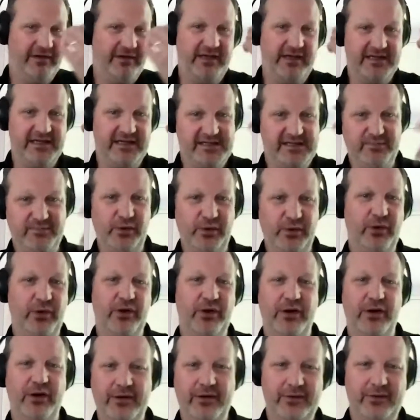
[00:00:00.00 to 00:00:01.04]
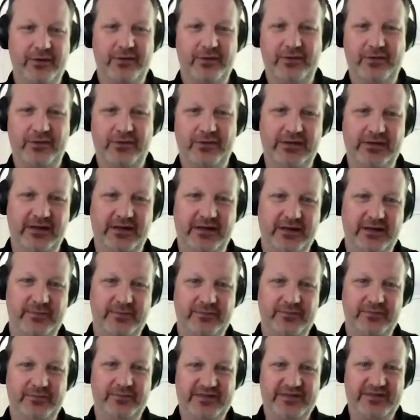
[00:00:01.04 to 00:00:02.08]
explore
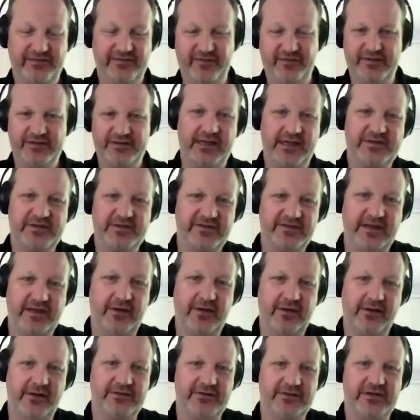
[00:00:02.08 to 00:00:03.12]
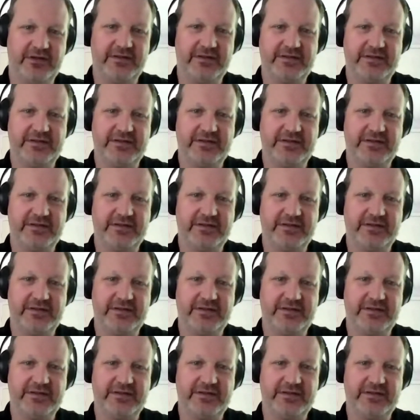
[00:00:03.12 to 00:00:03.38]
different types of technologies.